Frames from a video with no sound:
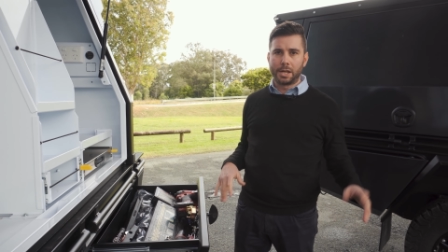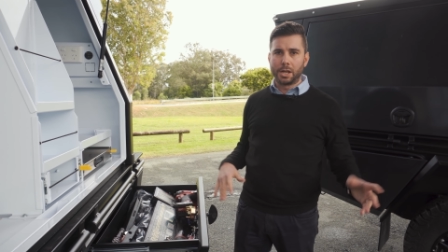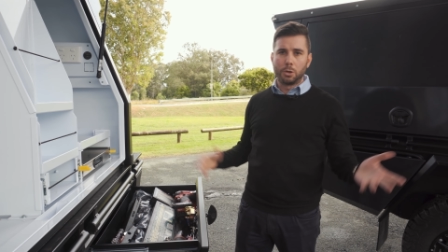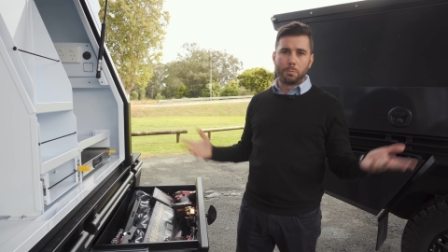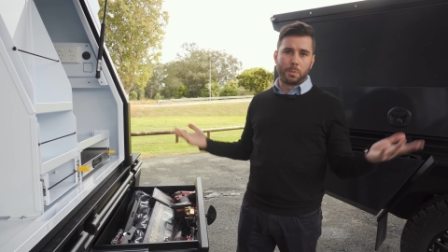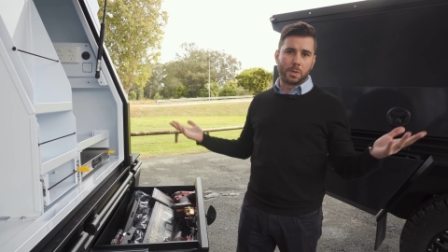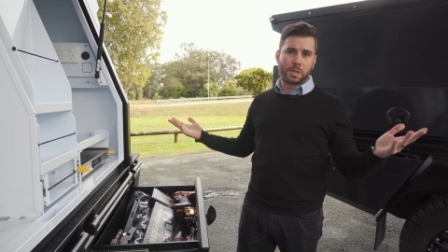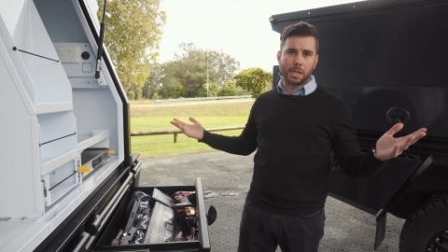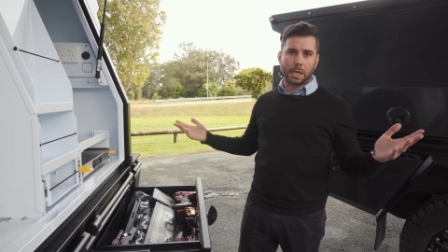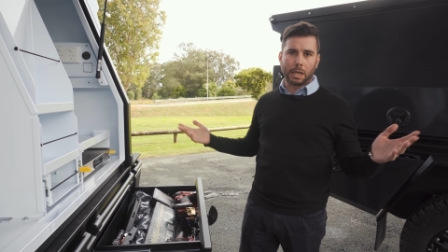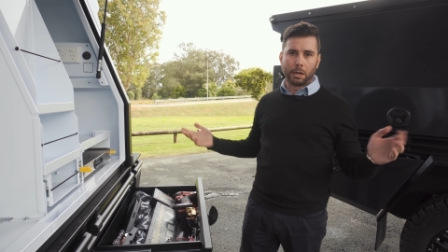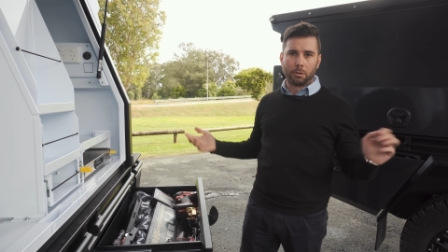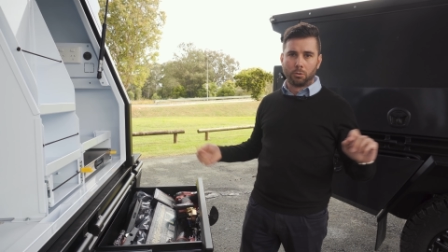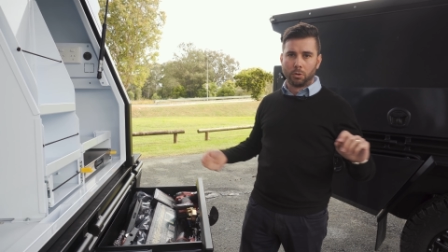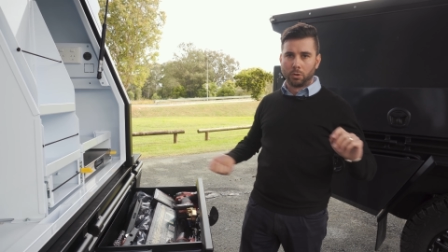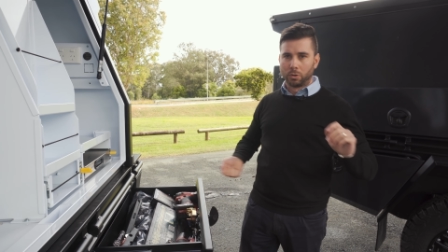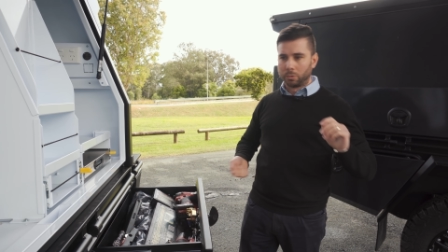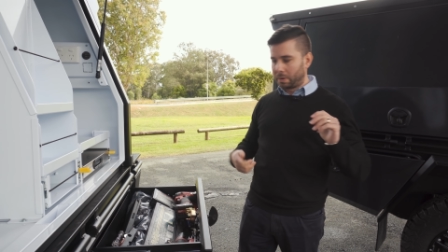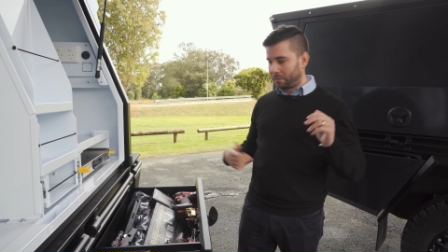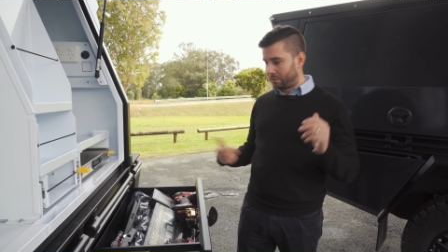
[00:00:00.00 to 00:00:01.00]
no particular
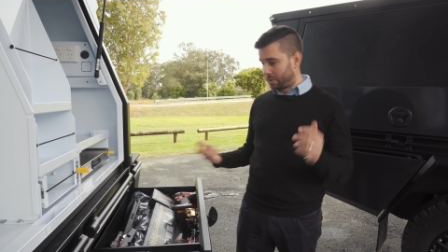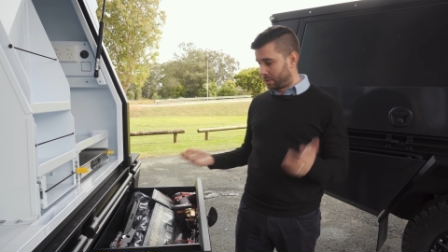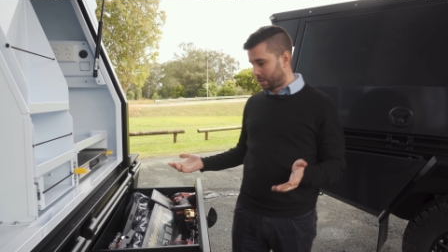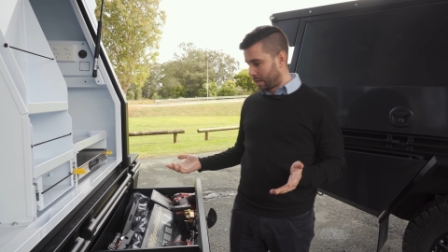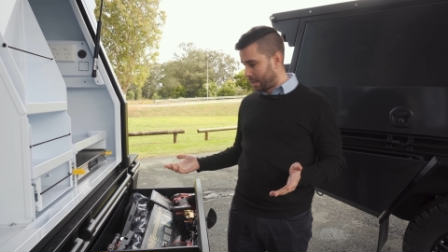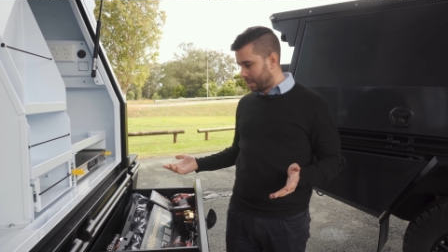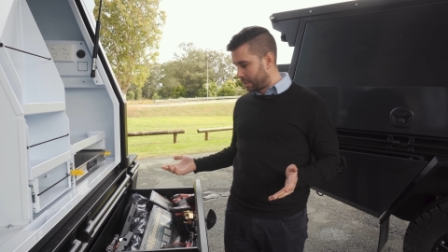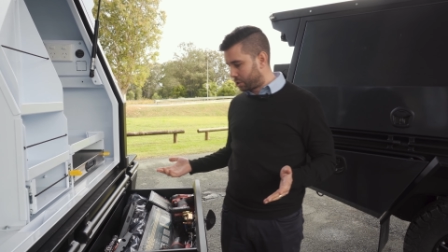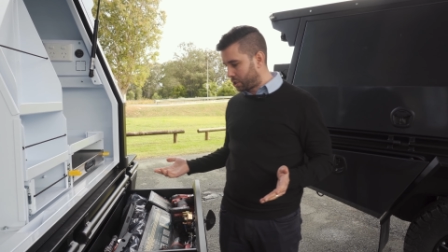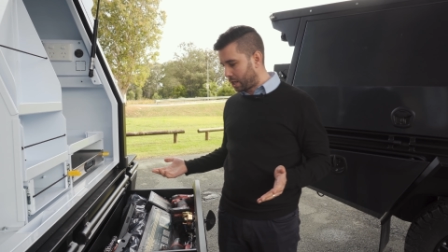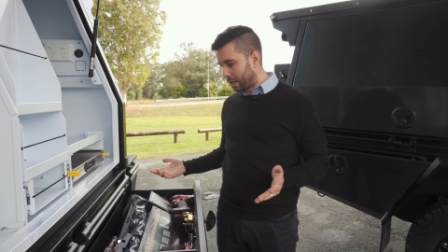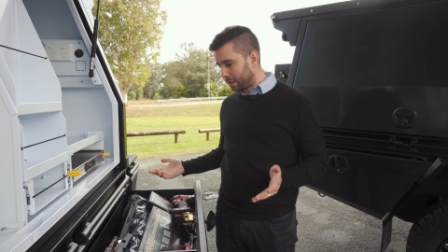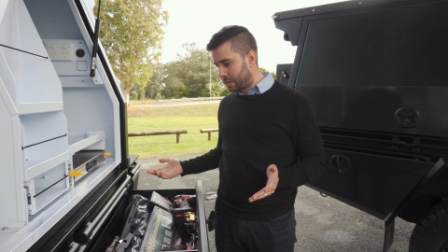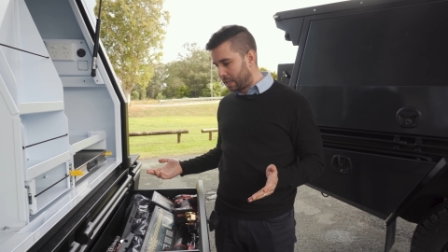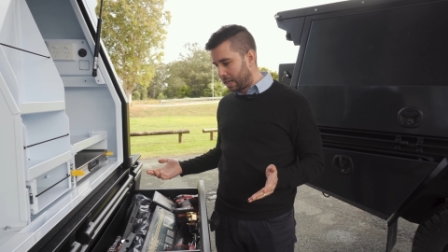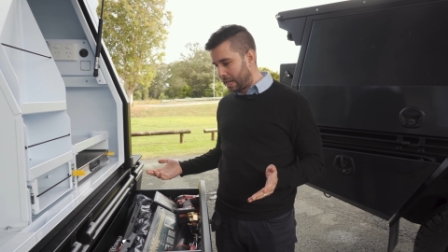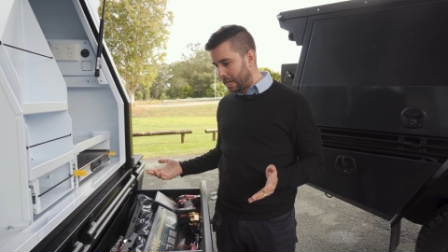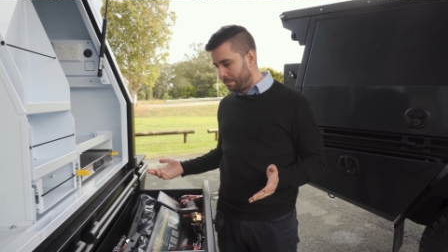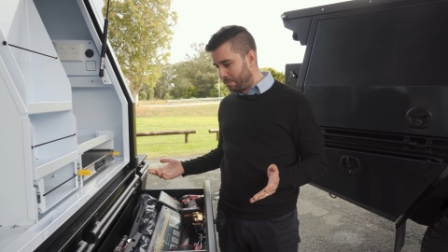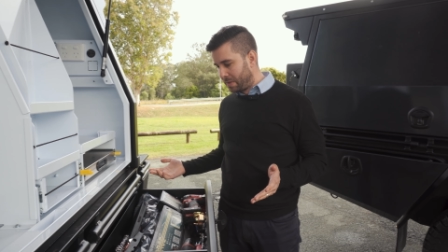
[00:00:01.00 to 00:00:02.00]
order, we've just kind of chucked
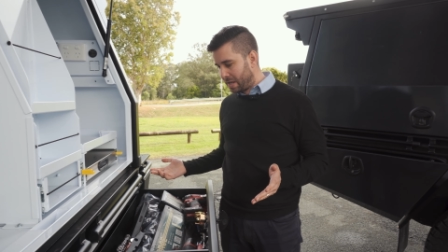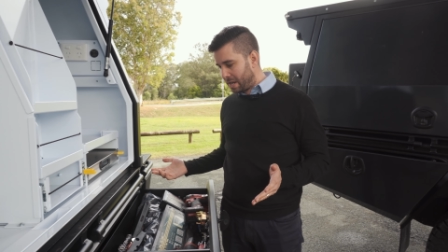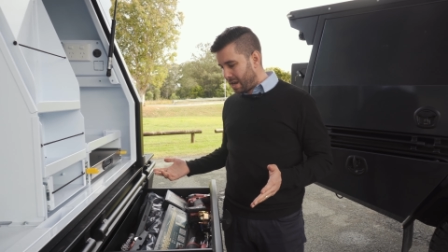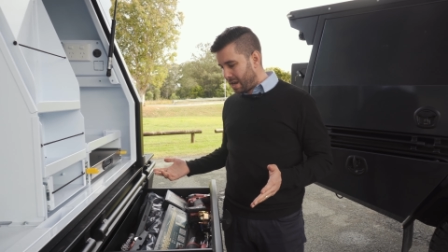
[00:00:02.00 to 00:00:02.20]
it in.